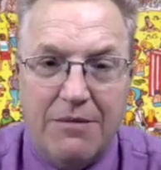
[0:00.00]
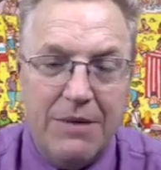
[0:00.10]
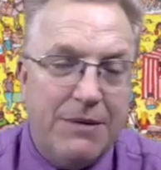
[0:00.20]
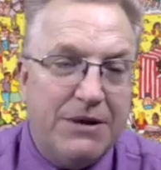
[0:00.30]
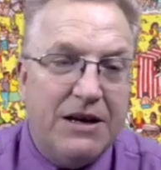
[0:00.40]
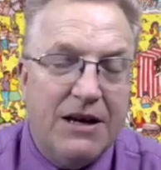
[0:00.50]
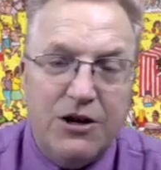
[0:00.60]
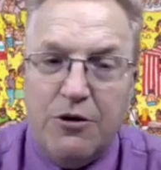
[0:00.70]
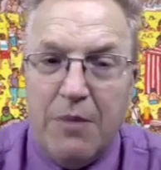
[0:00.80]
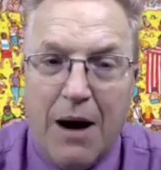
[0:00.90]
maybe
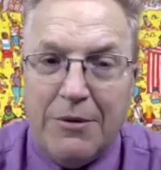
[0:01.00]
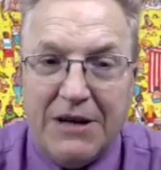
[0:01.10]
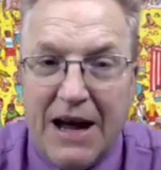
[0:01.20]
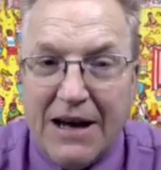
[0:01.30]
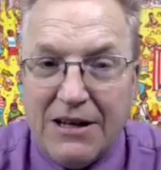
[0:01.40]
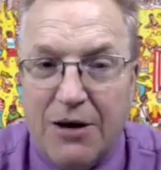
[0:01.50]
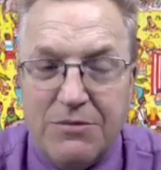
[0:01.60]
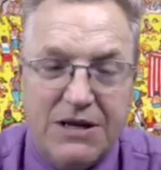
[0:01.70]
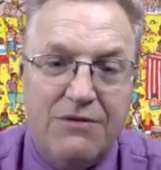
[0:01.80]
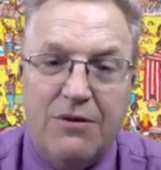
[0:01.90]
your mom or dad comes
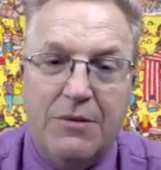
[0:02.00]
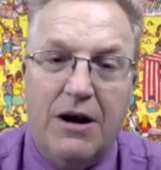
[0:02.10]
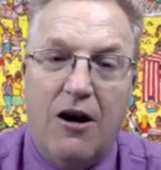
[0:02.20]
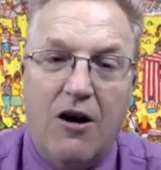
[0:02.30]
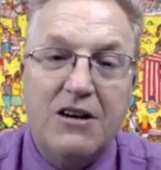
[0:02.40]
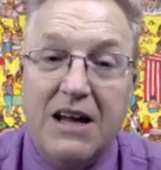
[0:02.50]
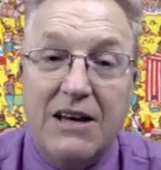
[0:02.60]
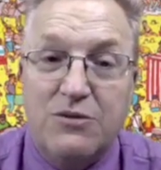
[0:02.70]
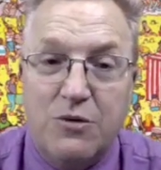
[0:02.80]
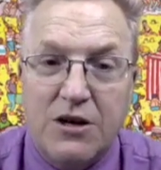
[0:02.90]
in from a hard
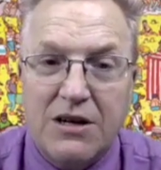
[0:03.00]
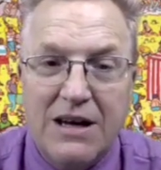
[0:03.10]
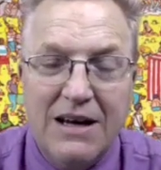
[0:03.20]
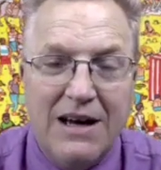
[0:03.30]
day's work